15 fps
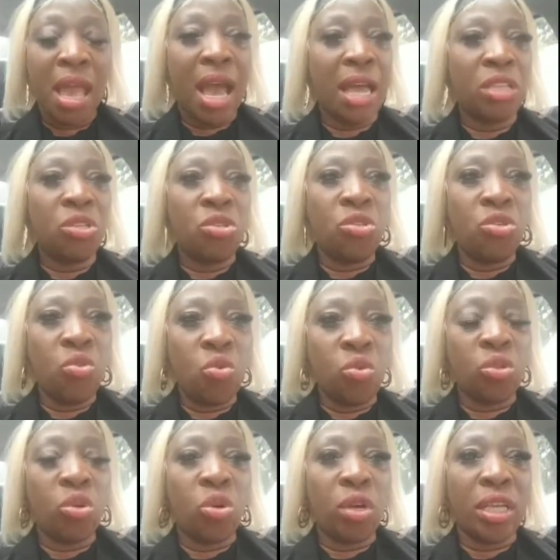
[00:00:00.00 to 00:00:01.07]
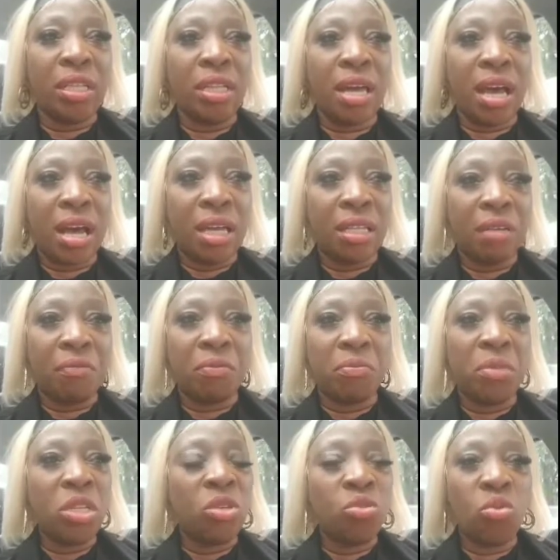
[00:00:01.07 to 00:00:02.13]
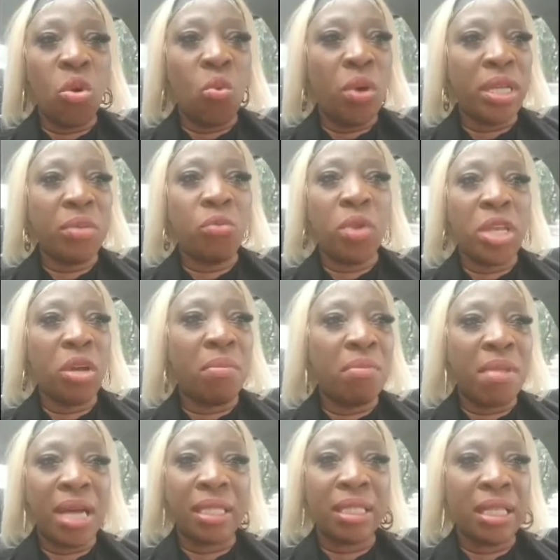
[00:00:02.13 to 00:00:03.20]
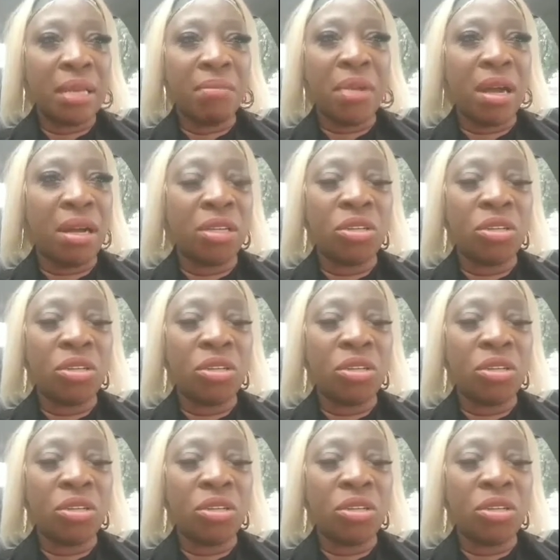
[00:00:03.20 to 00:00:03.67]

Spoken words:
And you know, in order, me don't know where your man them are,